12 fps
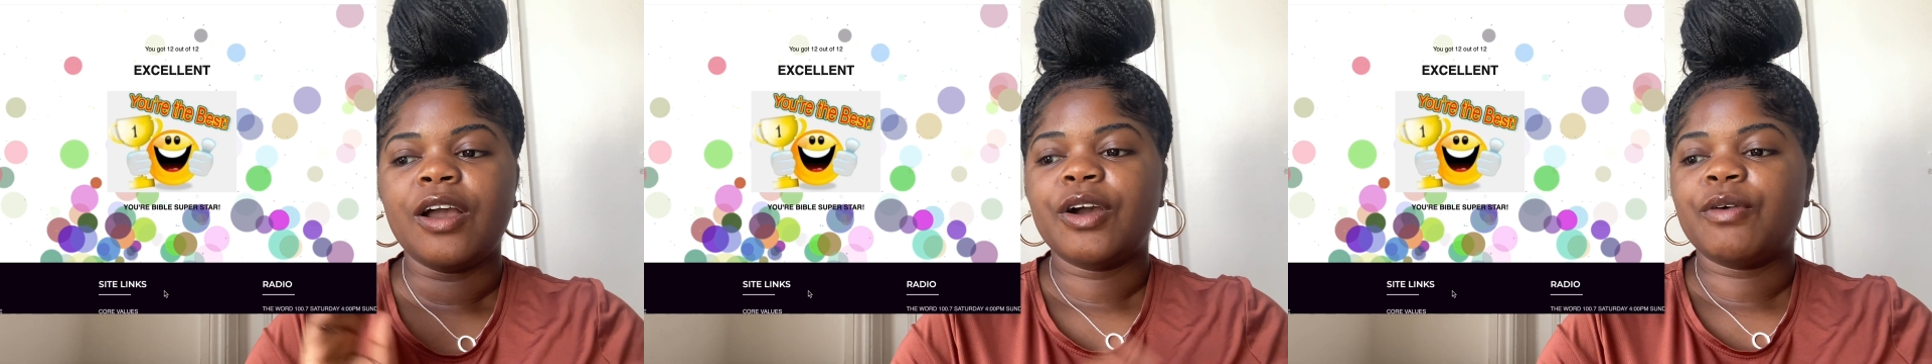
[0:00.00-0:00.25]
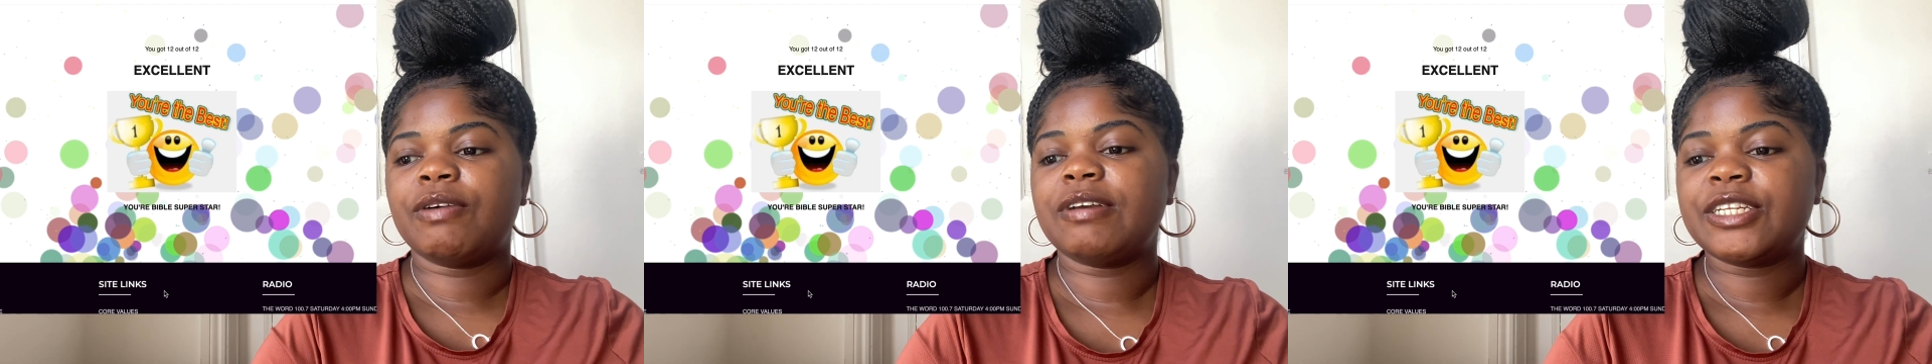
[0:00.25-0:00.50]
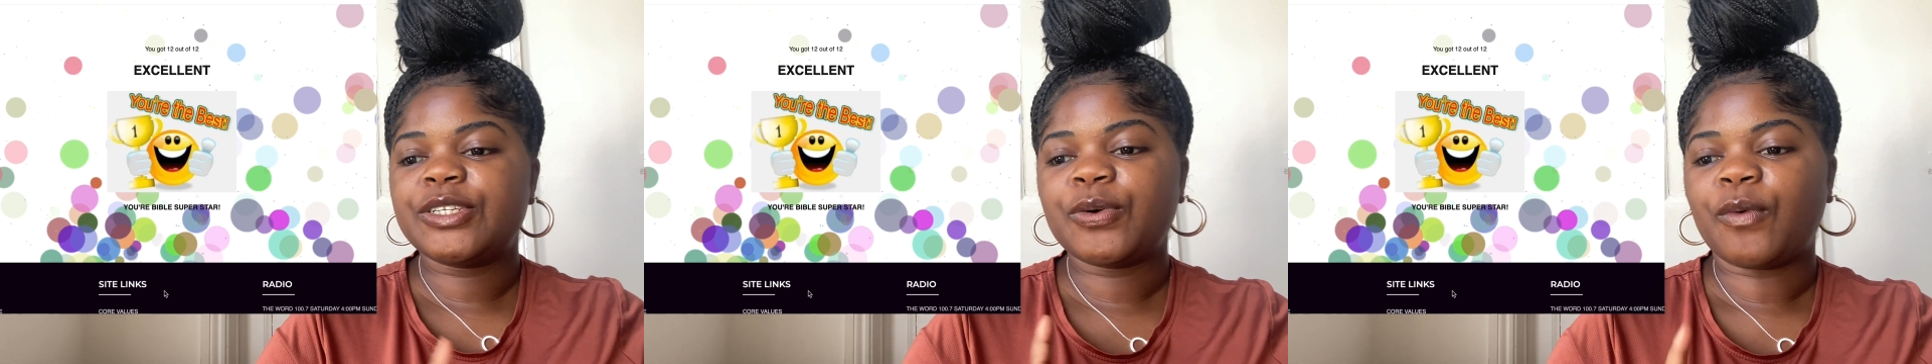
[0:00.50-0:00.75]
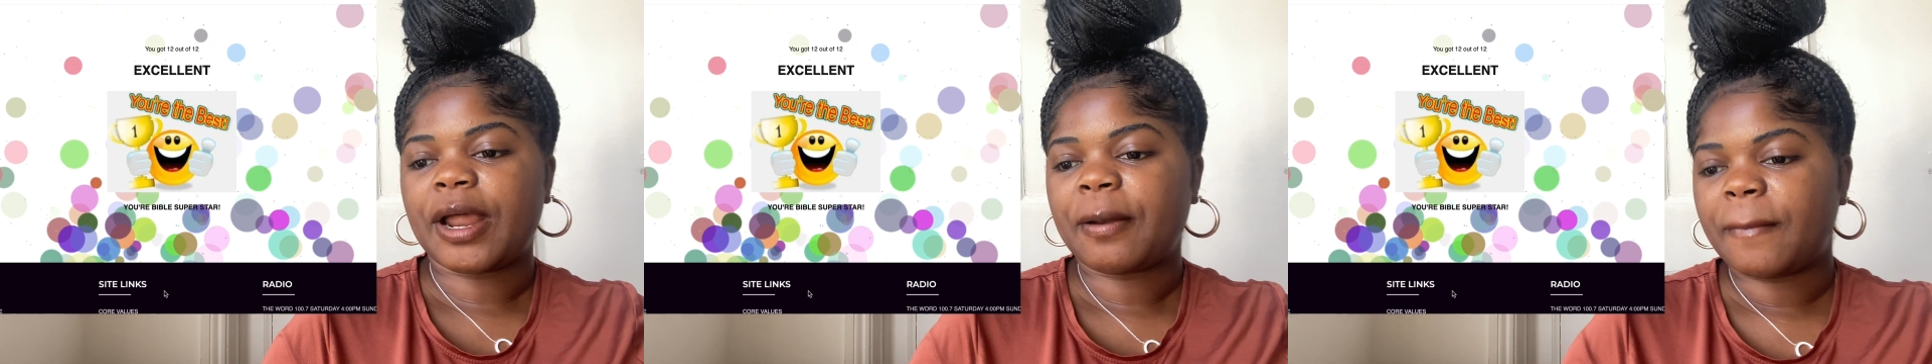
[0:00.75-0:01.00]
We will do
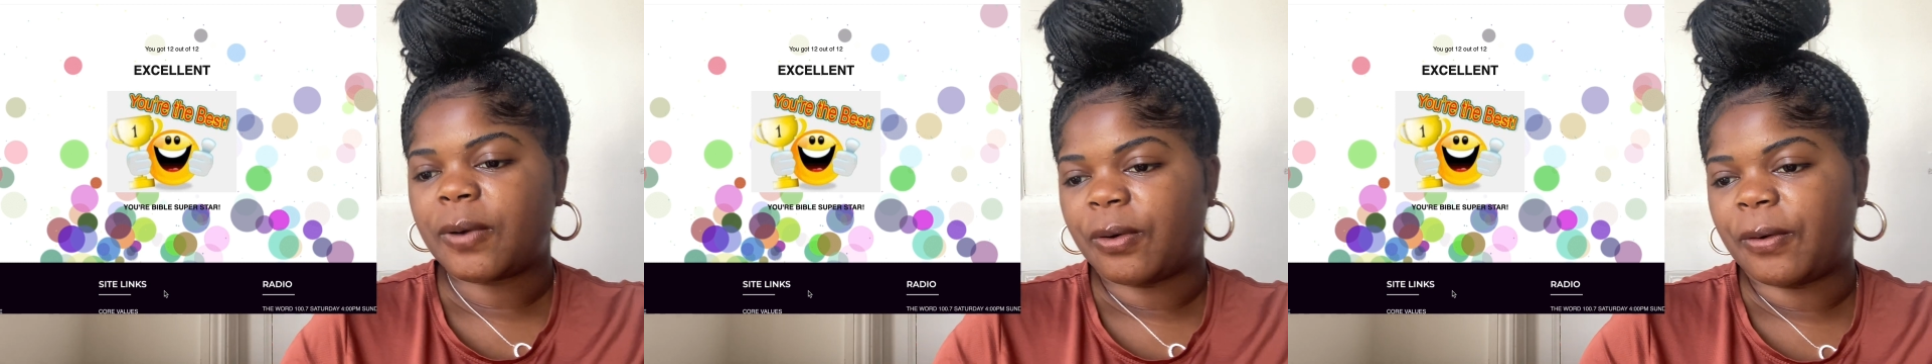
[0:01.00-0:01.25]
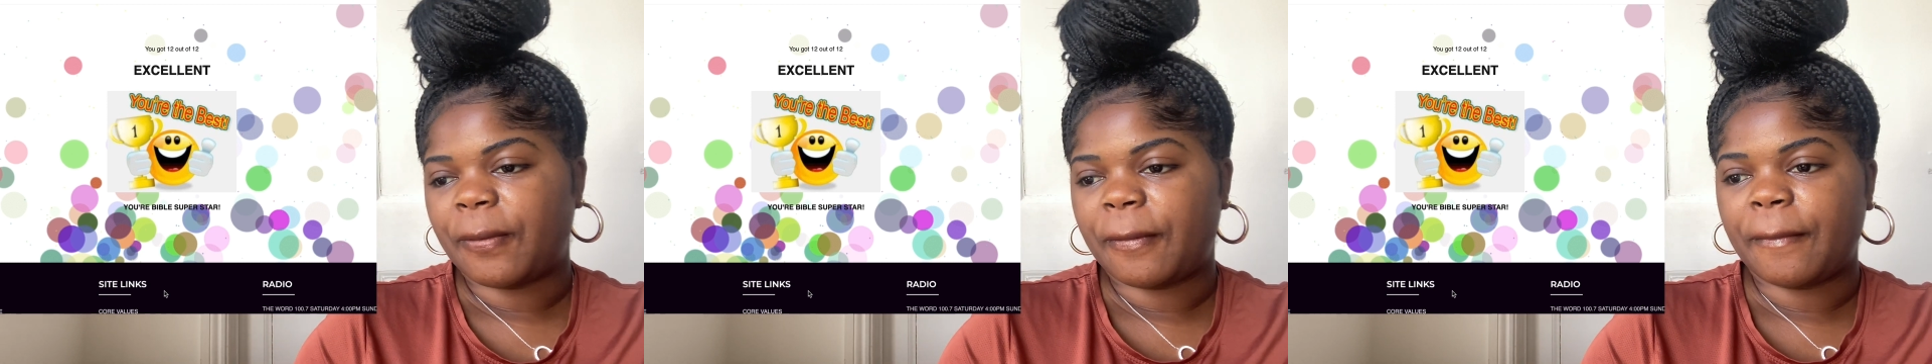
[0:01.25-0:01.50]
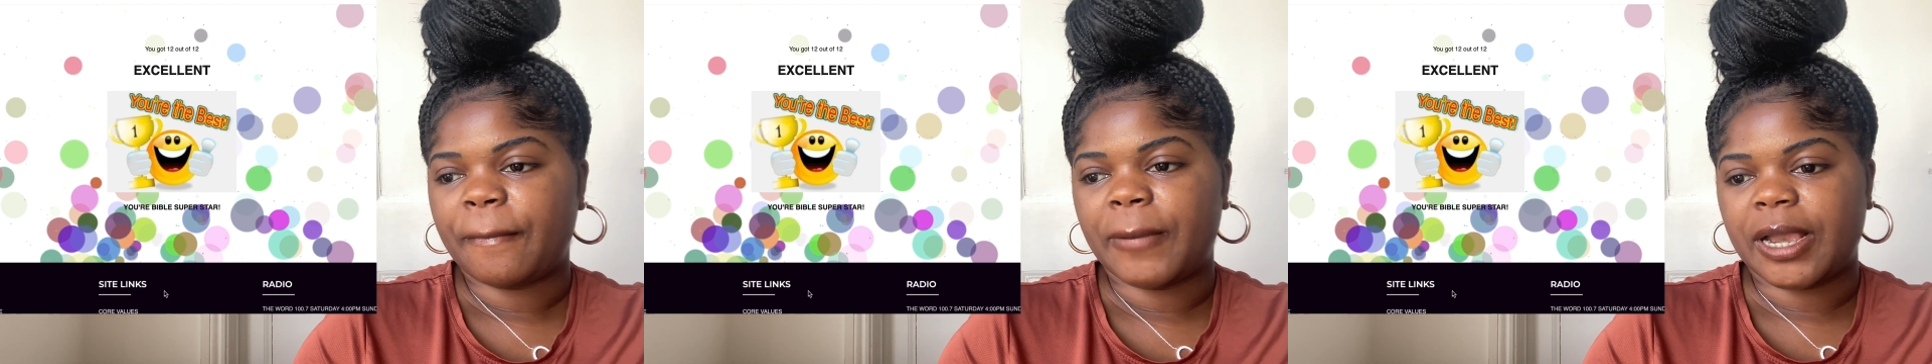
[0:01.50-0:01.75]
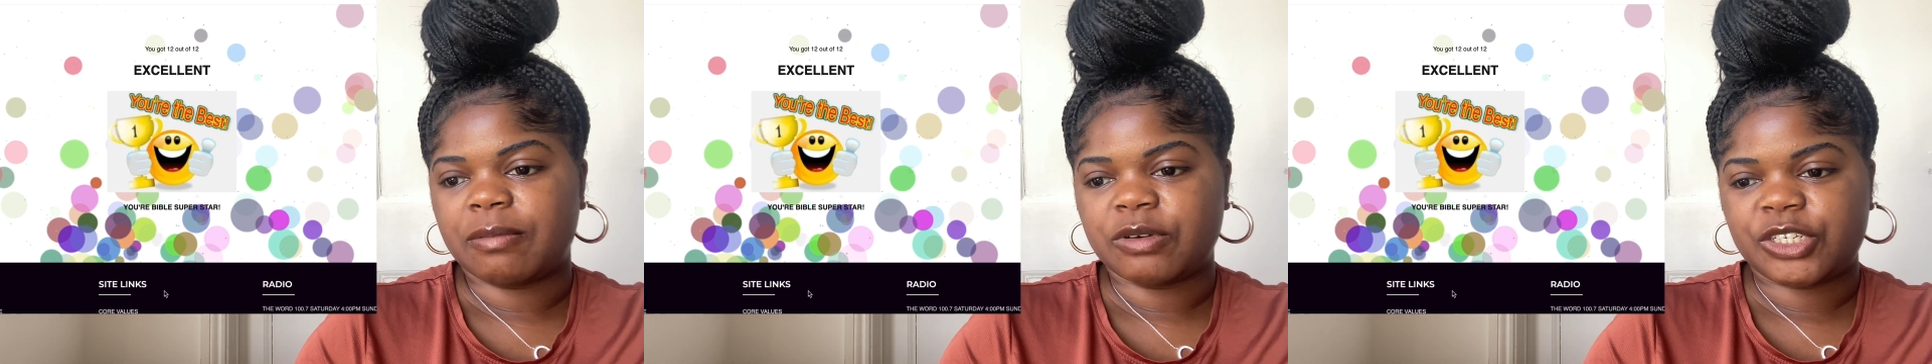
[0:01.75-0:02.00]
one more
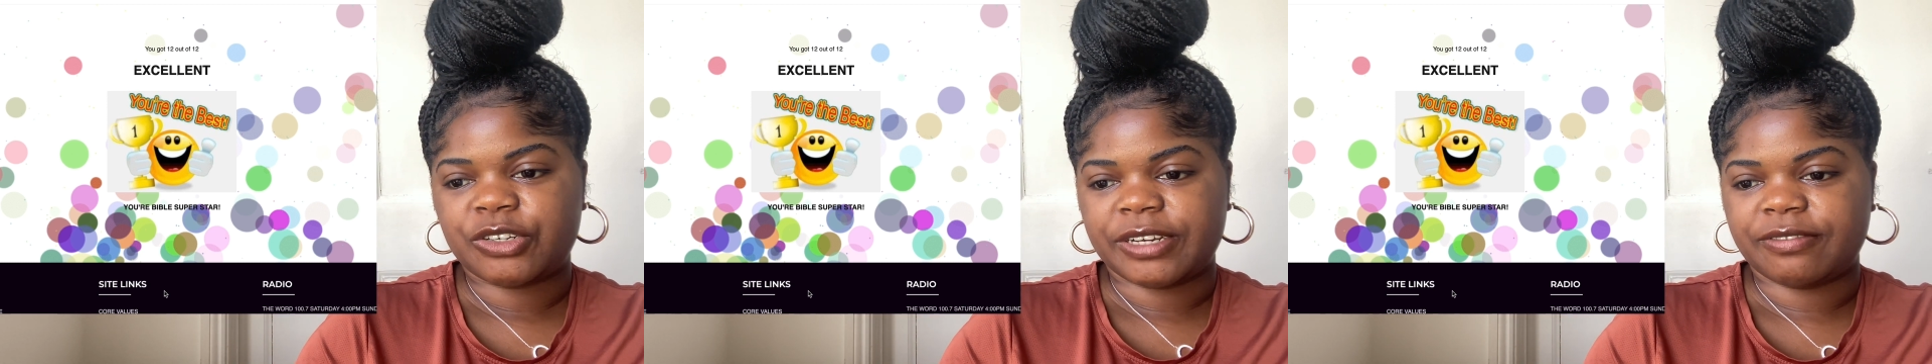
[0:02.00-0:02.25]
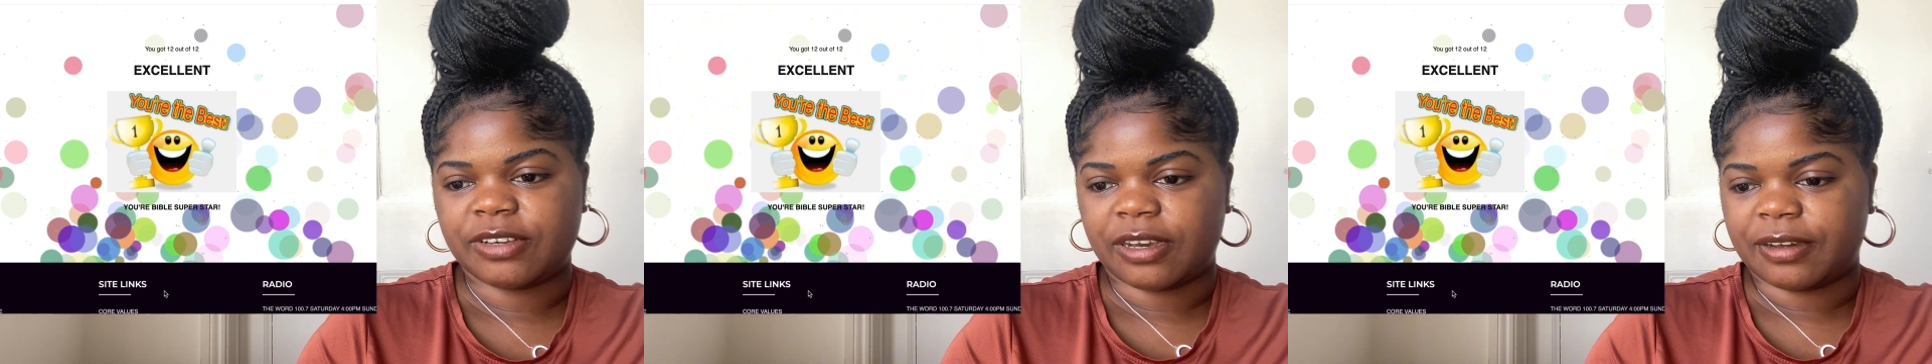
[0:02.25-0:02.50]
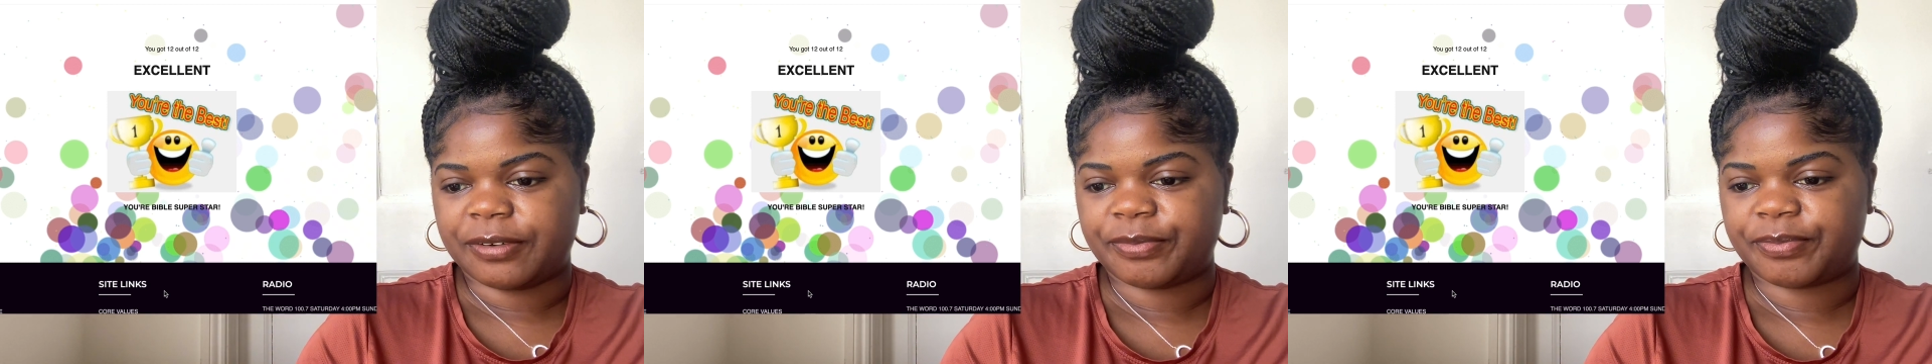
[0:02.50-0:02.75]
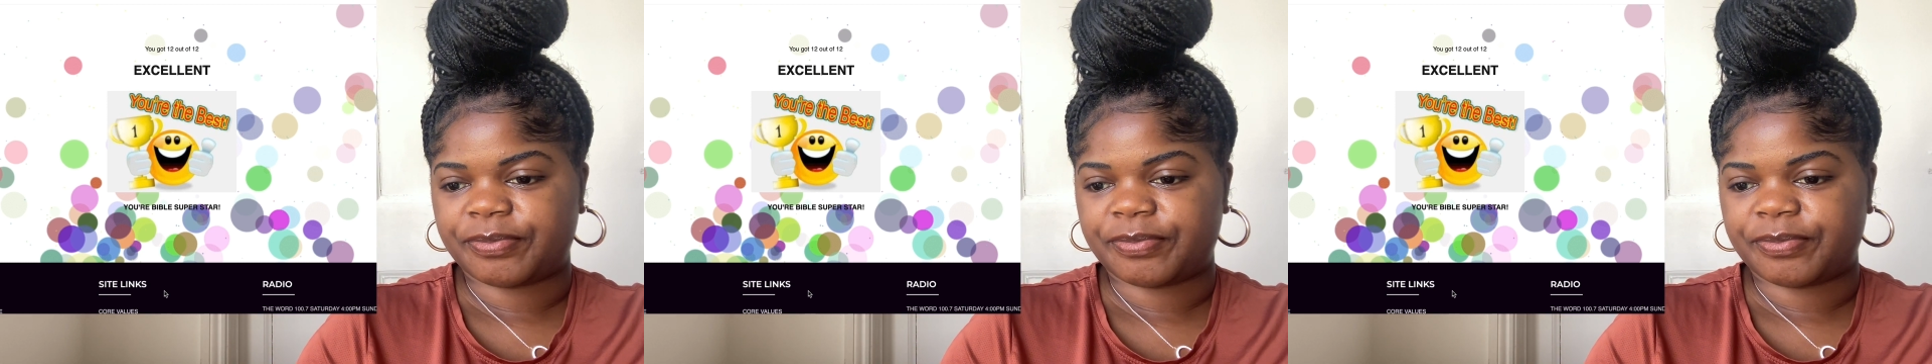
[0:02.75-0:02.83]
Bible trivia